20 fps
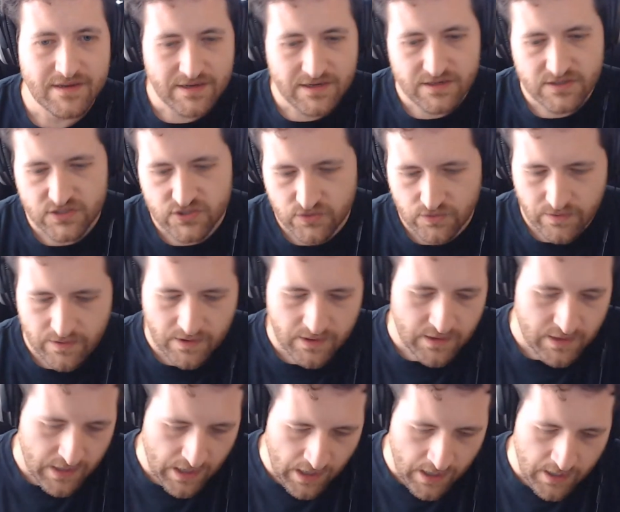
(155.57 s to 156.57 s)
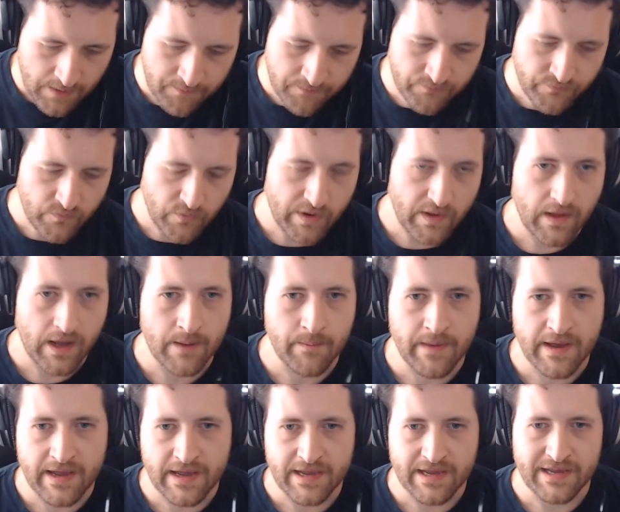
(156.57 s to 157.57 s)
Sure. Well,
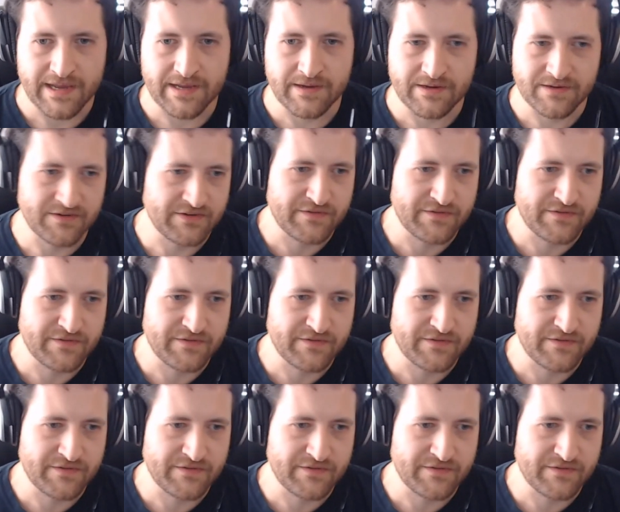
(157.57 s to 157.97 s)
I'm a